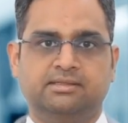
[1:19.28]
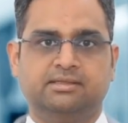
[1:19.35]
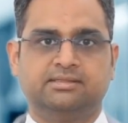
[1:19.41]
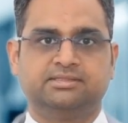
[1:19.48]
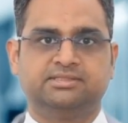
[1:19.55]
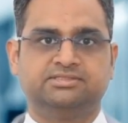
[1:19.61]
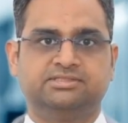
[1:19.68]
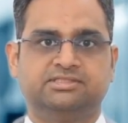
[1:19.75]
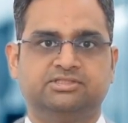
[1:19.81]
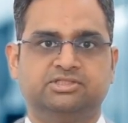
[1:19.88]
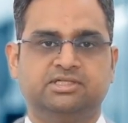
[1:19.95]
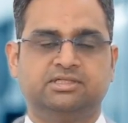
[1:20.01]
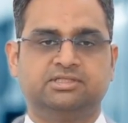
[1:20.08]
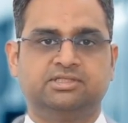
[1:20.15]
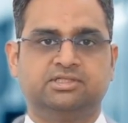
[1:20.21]
This is a
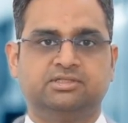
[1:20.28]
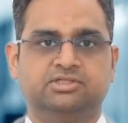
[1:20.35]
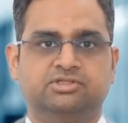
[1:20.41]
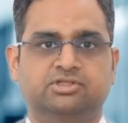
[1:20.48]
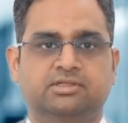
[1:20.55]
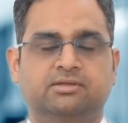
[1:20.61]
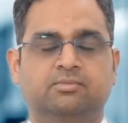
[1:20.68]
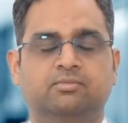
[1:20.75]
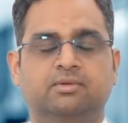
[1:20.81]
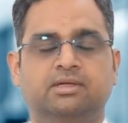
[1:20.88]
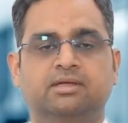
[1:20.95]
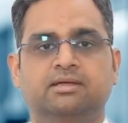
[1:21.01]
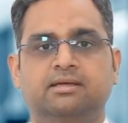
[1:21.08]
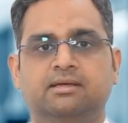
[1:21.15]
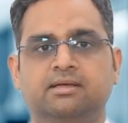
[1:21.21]
genetic condition
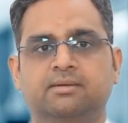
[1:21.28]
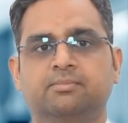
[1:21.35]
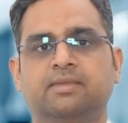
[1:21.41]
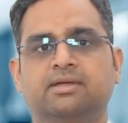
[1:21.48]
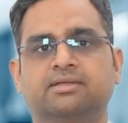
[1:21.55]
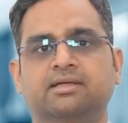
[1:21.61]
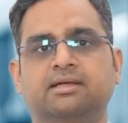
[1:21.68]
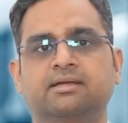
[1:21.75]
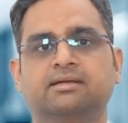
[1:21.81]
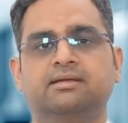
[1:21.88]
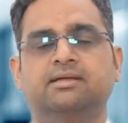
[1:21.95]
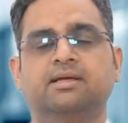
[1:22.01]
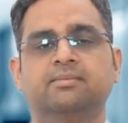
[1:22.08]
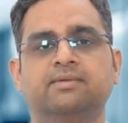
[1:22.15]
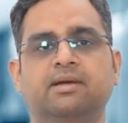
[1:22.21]
where a person
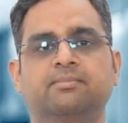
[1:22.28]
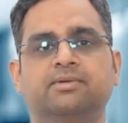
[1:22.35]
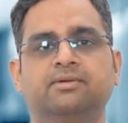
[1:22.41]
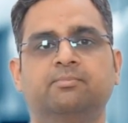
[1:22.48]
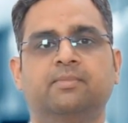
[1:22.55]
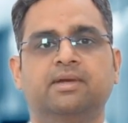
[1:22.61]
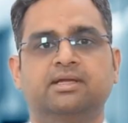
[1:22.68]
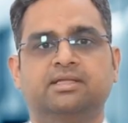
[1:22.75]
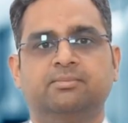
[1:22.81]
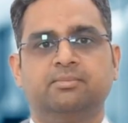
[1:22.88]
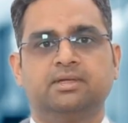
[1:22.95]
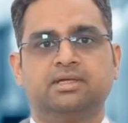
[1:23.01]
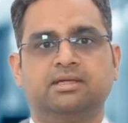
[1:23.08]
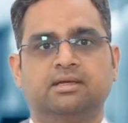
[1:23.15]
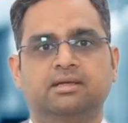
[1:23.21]
develops
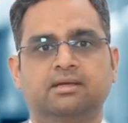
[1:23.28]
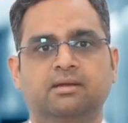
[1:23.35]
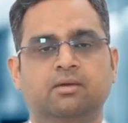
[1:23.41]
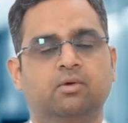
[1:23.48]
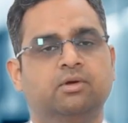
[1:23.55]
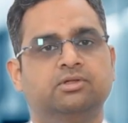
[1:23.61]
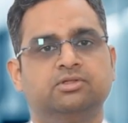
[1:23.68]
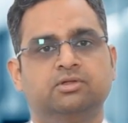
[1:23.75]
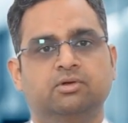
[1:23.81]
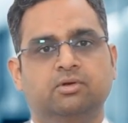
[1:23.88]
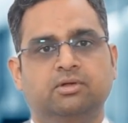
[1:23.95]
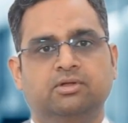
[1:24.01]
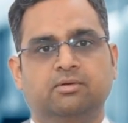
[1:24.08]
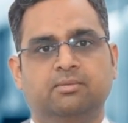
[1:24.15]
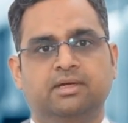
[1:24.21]
multiple
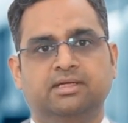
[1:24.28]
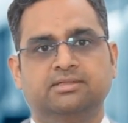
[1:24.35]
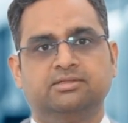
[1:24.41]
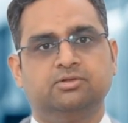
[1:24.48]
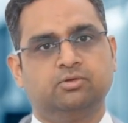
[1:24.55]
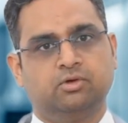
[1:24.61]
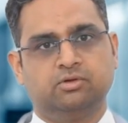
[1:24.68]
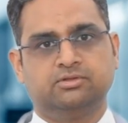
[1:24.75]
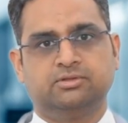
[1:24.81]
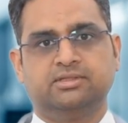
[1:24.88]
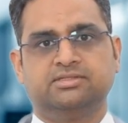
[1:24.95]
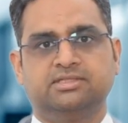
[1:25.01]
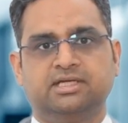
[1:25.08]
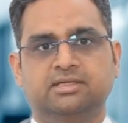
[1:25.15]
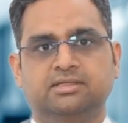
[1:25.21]
osteochondromas throughout the
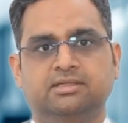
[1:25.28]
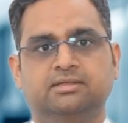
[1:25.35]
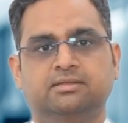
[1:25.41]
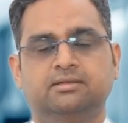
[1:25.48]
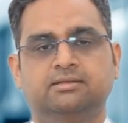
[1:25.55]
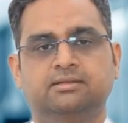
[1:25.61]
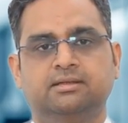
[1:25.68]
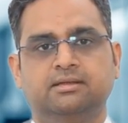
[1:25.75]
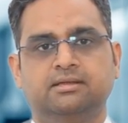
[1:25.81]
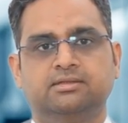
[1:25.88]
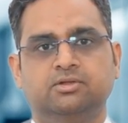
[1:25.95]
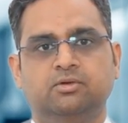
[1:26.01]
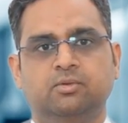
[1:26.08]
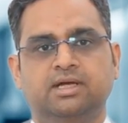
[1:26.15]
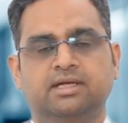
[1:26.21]
skeleton.
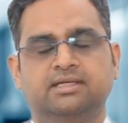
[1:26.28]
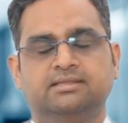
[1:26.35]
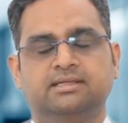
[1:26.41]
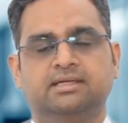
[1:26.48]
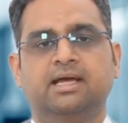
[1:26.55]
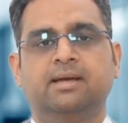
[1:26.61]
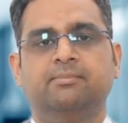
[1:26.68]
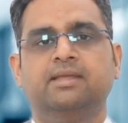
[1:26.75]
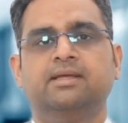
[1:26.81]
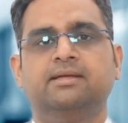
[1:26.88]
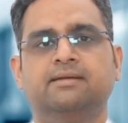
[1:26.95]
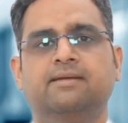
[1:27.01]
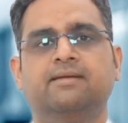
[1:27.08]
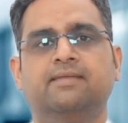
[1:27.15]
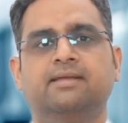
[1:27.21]
So why does it happen?